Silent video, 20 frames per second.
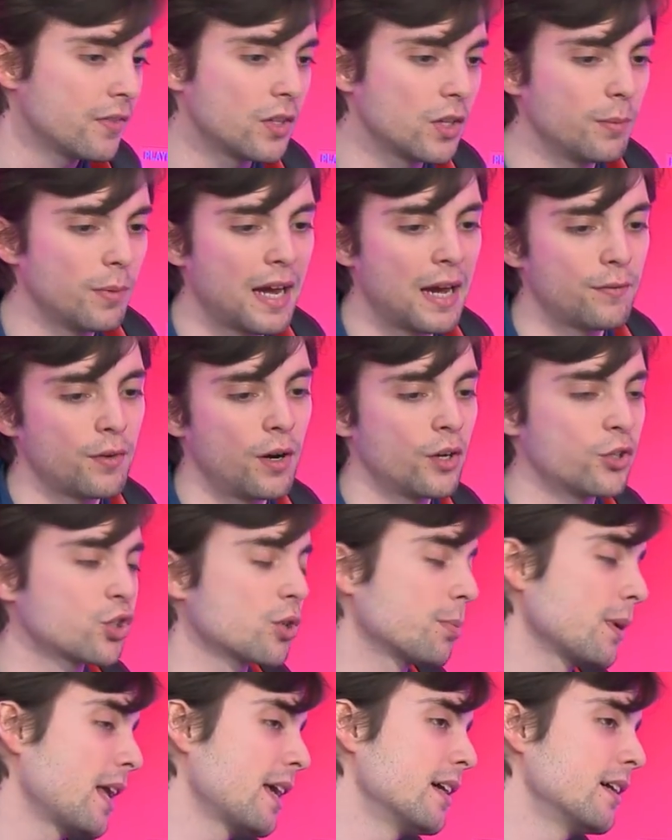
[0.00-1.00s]
You might have a
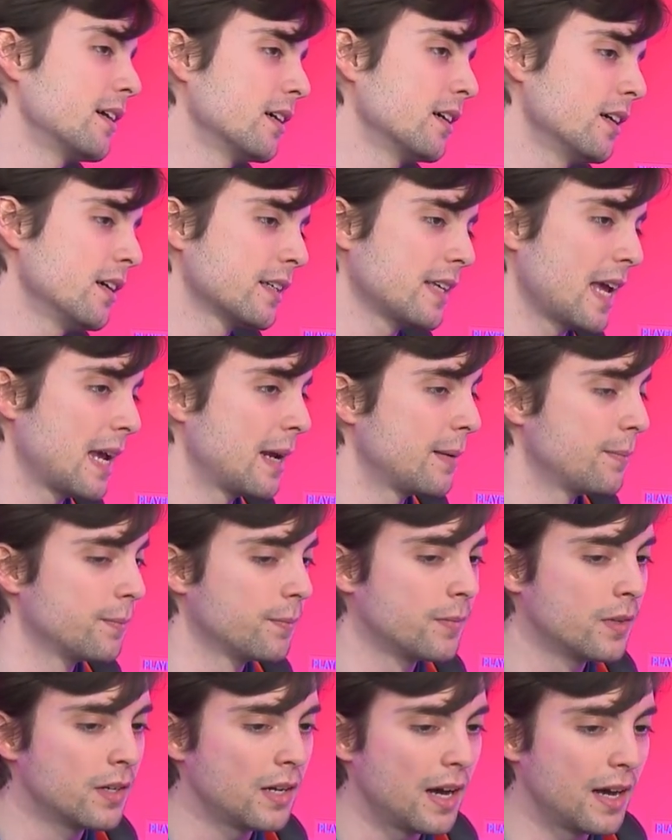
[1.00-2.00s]
100-player
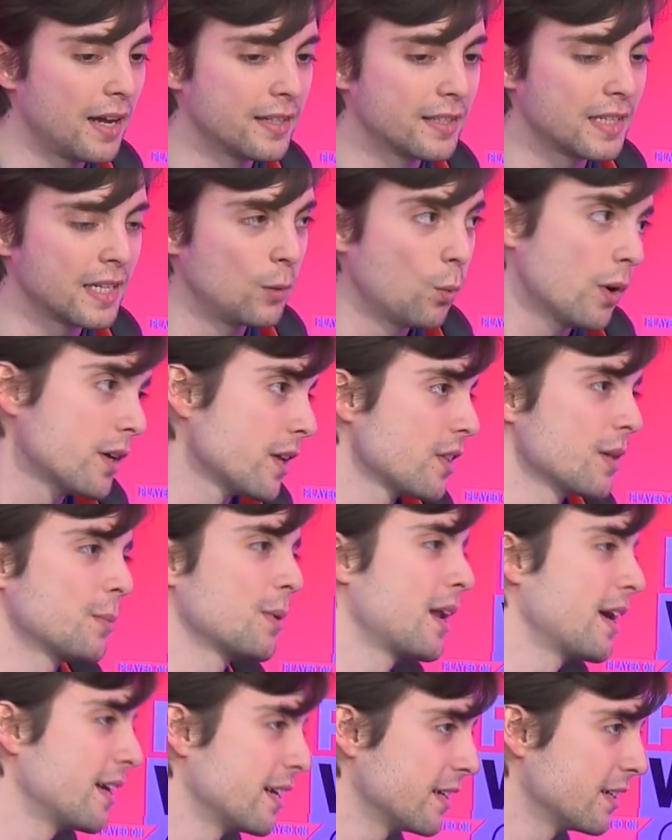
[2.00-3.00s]
game and see one other
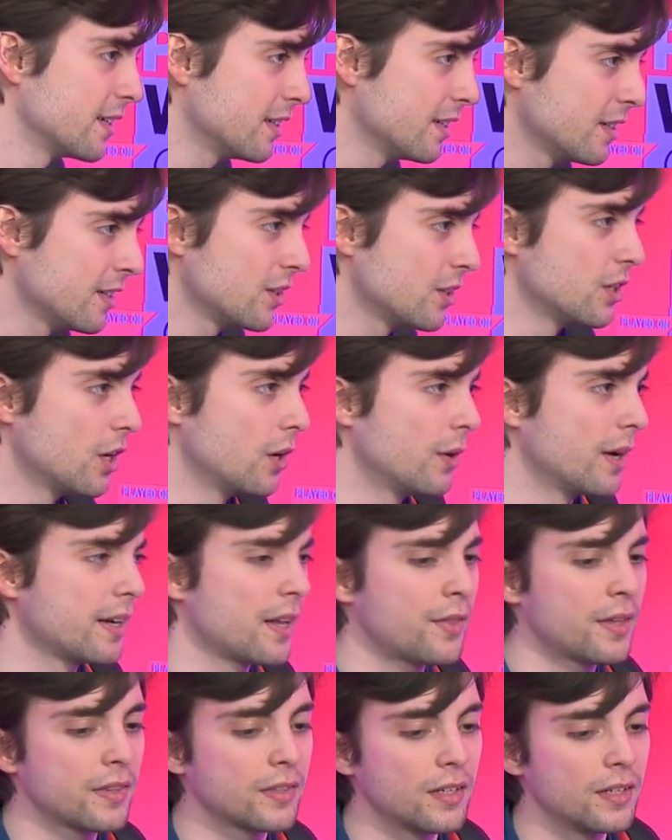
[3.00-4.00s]
player.
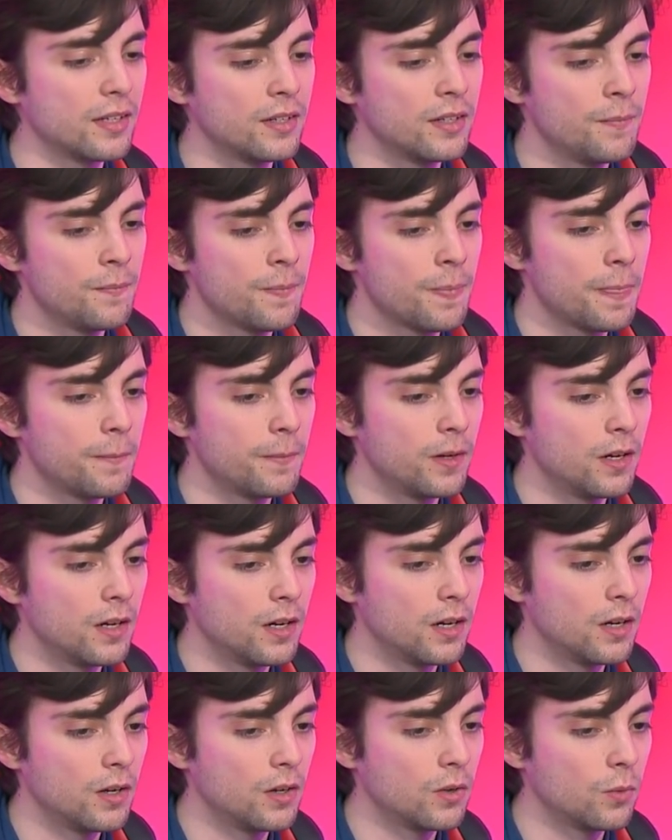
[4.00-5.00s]
And I think that
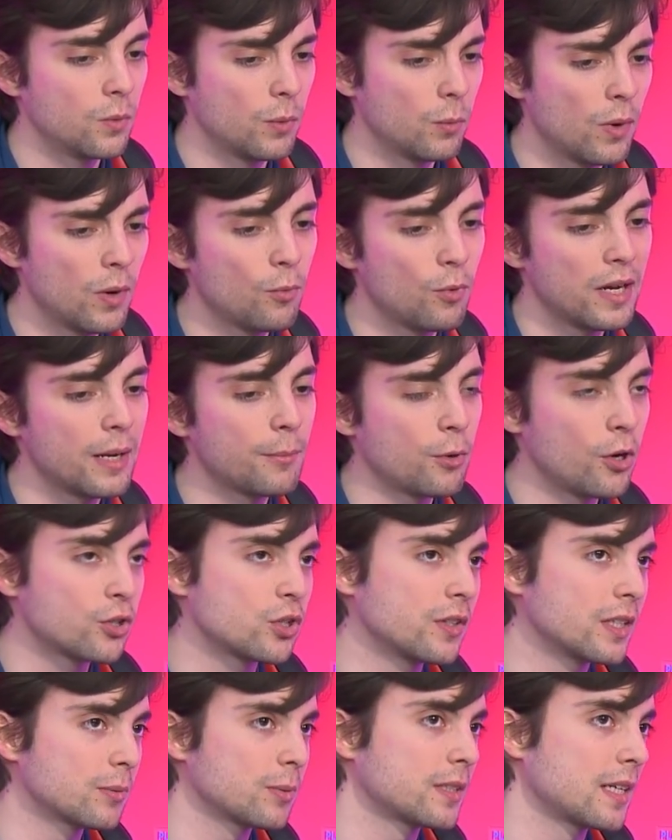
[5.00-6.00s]
we're really
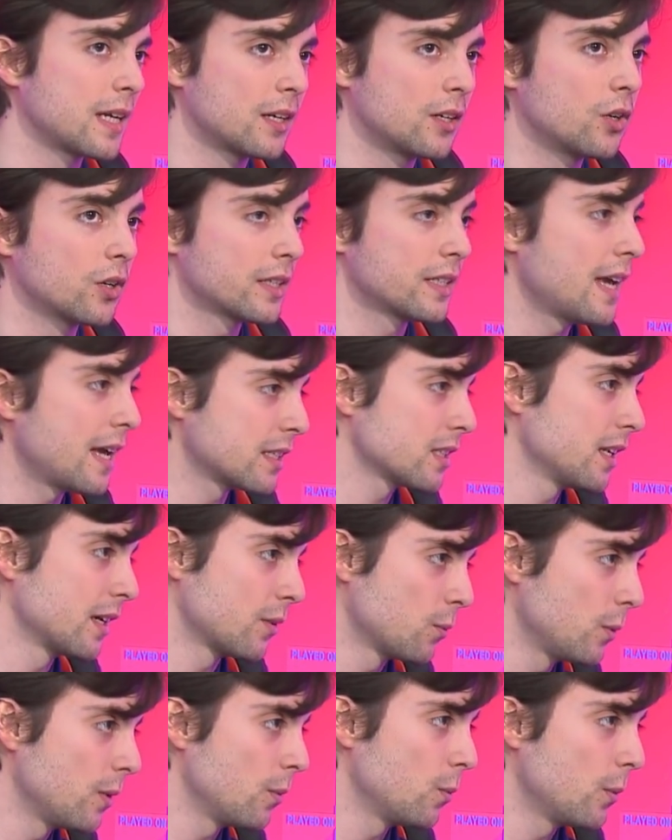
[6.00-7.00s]
approaching this by saying, look, yes,
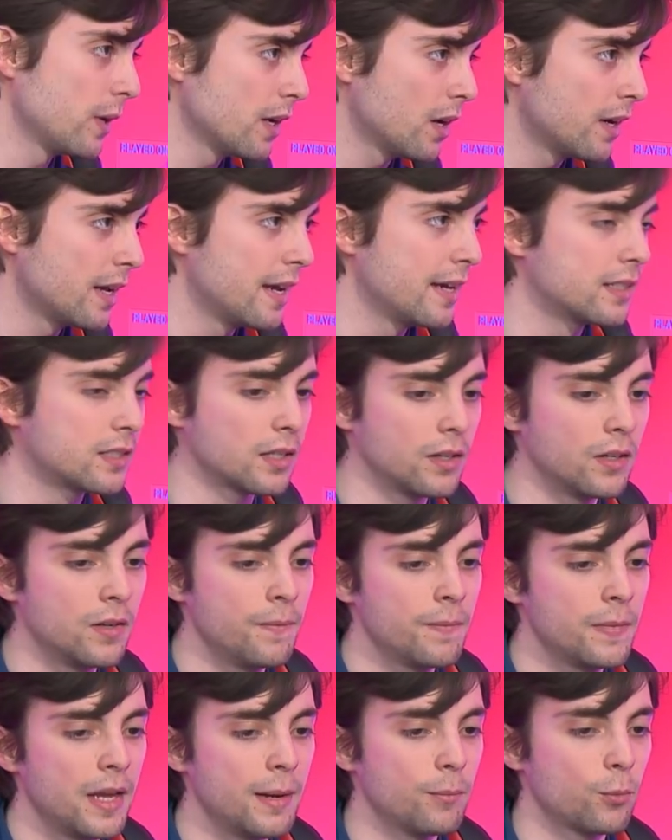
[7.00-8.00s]
like we are here to
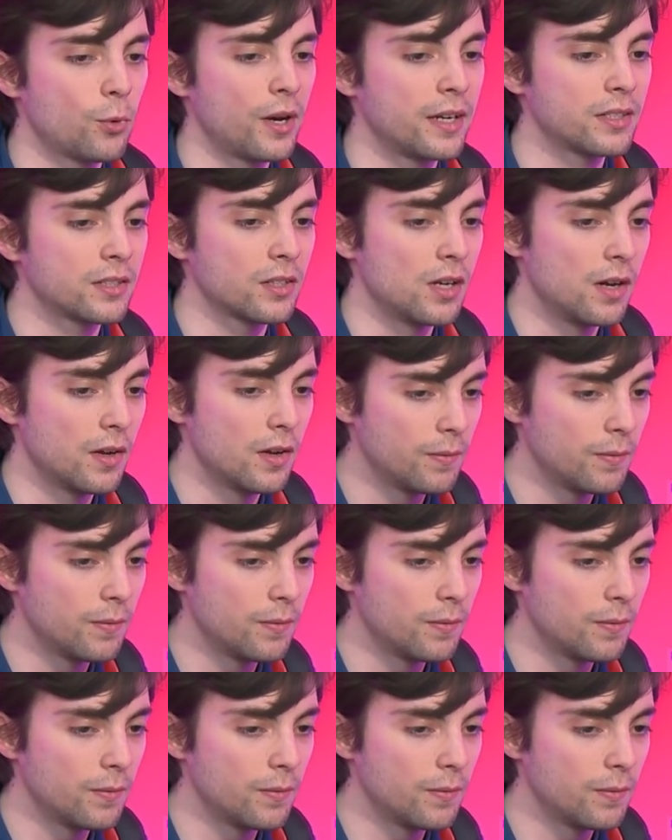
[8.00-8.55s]
embrace